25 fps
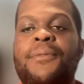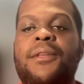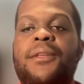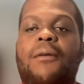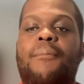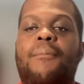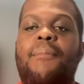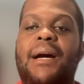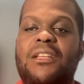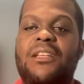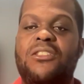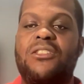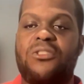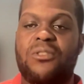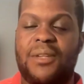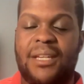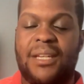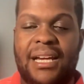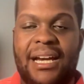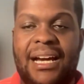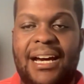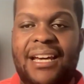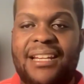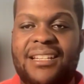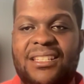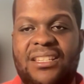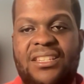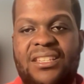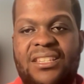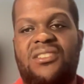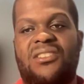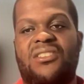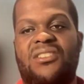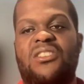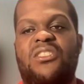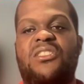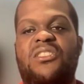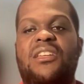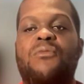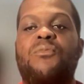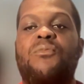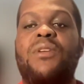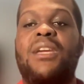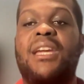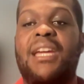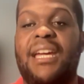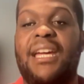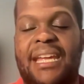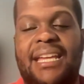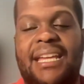by doing our research that we
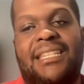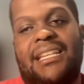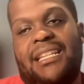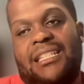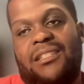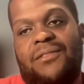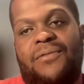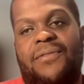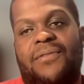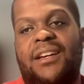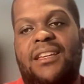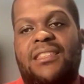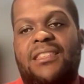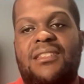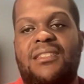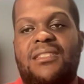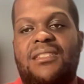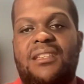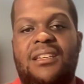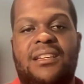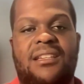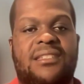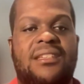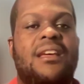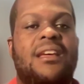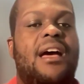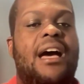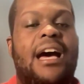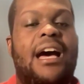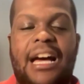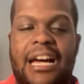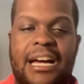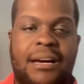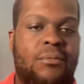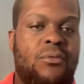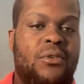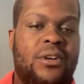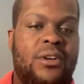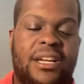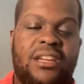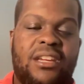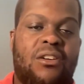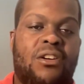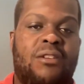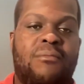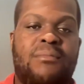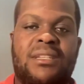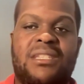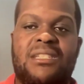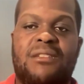can identify these things. I'm working on
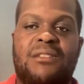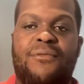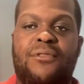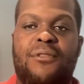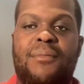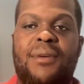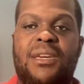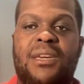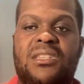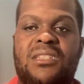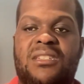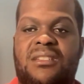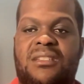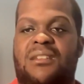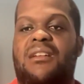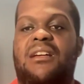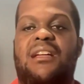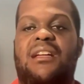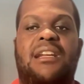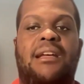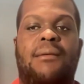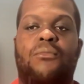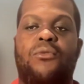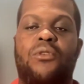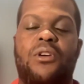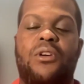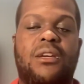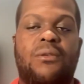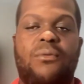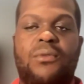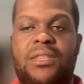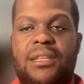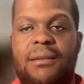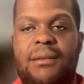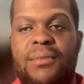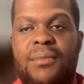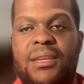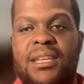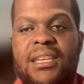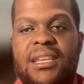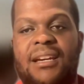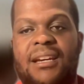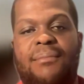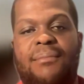misinformation, and I'm working with a media